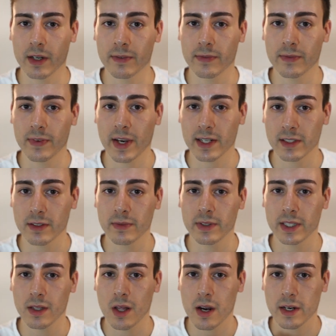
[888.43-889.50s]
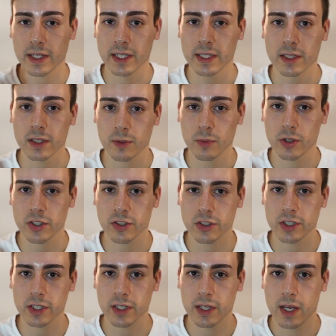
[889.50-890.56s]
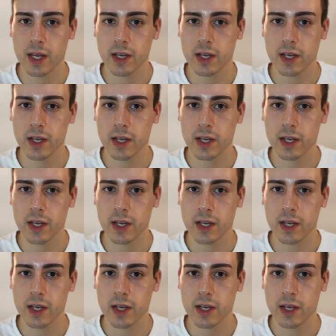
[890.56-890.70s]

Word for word: effectively lock in the moisture.